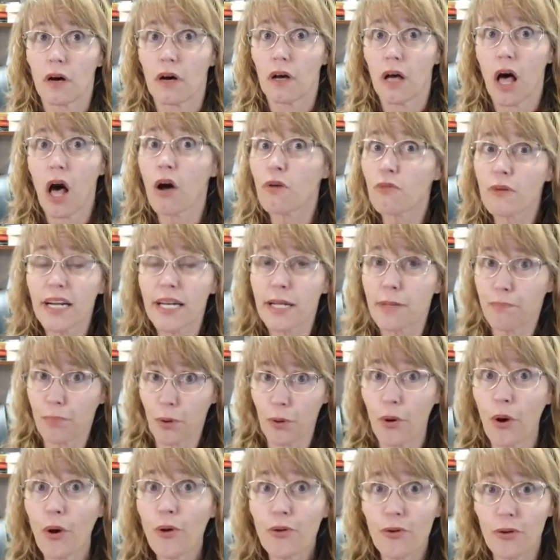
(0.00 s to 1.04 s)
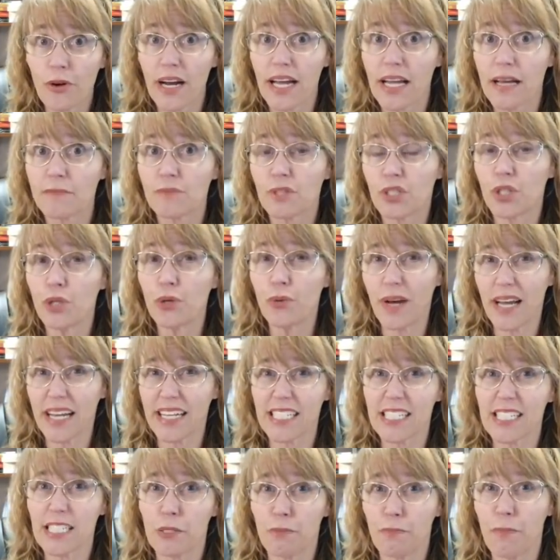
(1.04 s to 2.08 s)
already programmed to
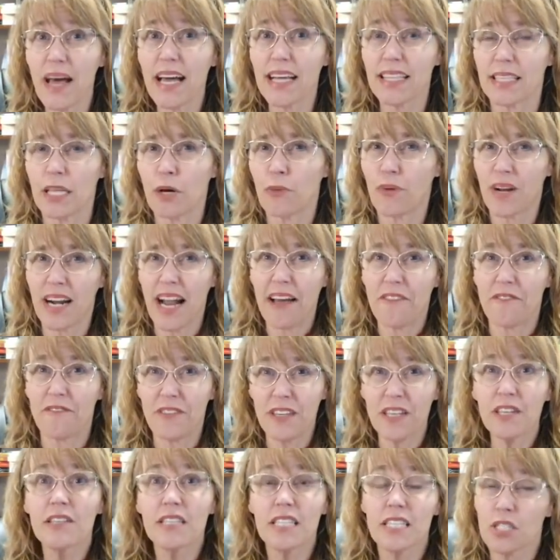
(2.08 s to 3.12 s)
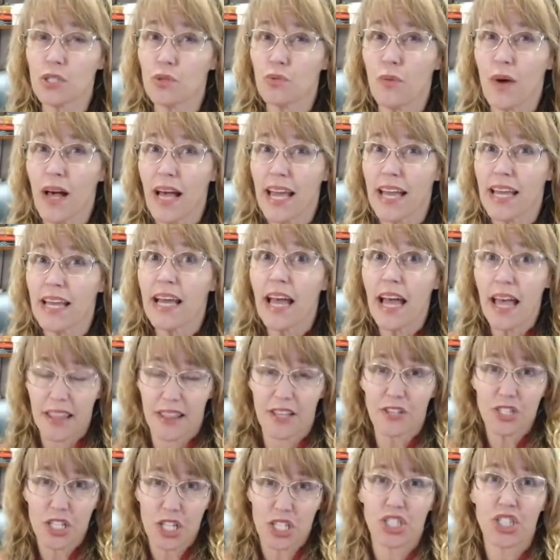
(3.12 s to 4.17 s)
expect that when I feel this way,
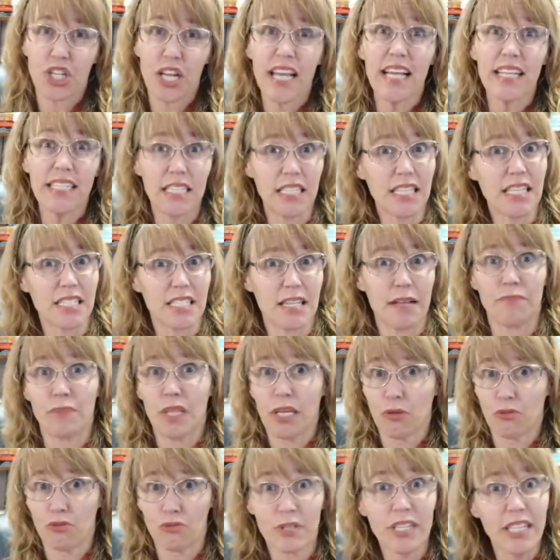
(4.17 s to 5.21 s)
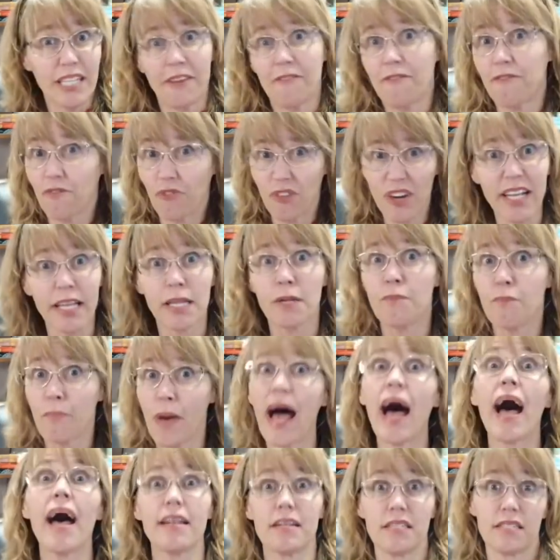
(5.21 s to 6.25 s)
there's a chance that something really freaking
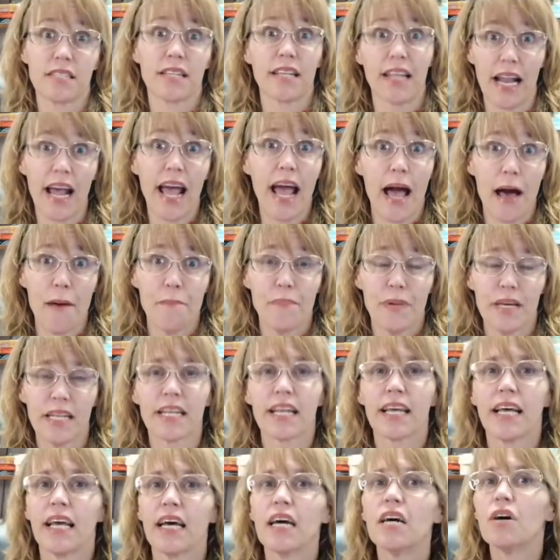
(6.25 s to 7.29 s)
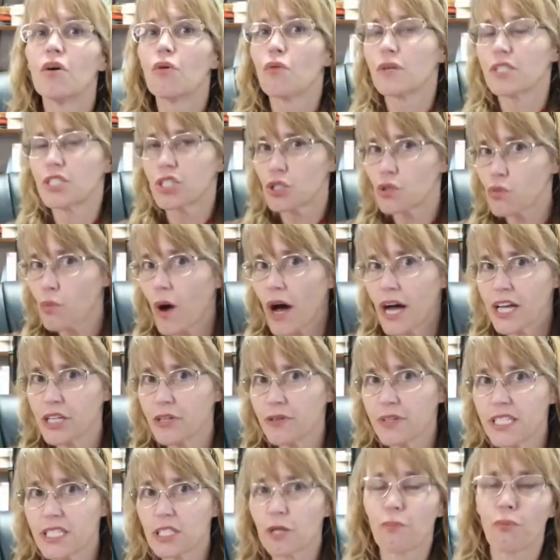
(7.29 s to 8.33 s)
bad is going to happen, which is why you
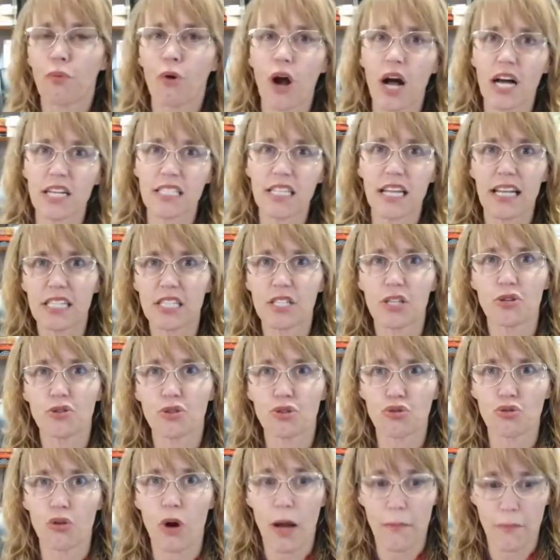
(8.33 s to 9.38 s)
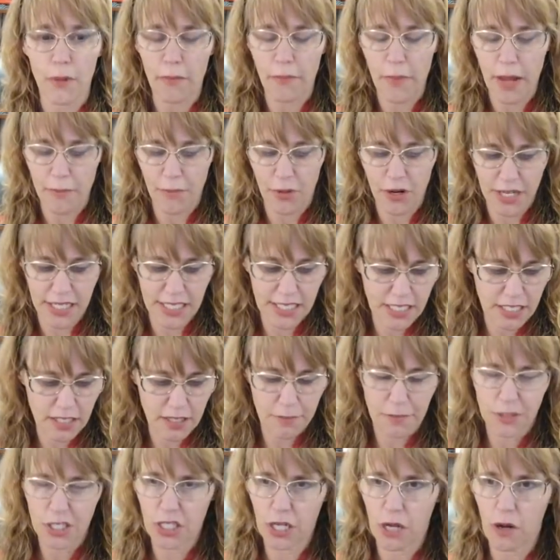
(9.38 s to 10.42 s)
need to process those trauma memories.
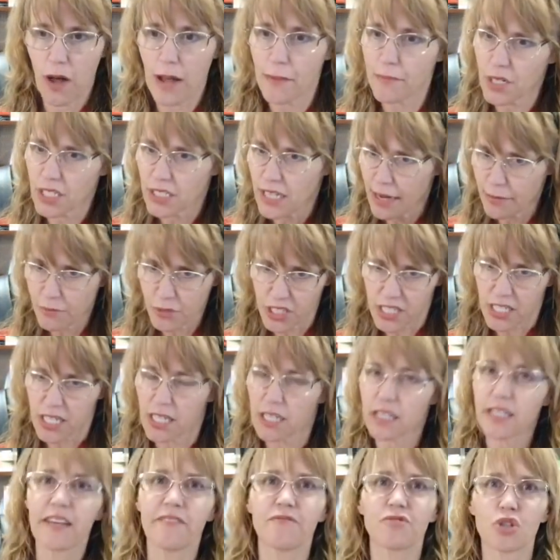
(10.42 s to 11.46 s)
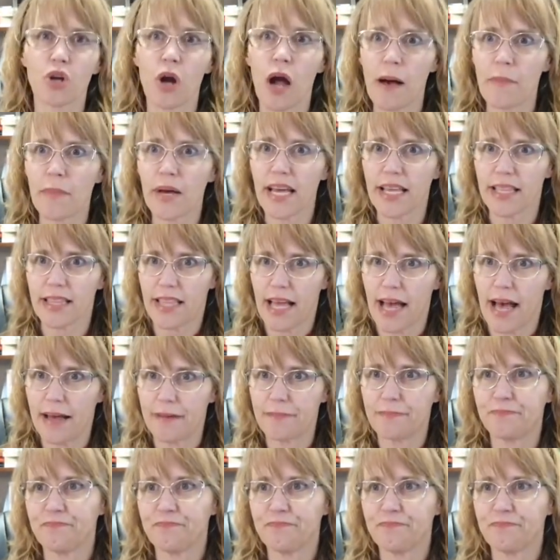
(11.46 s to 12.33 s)
So I'm, I'm just going to leave trauma at that.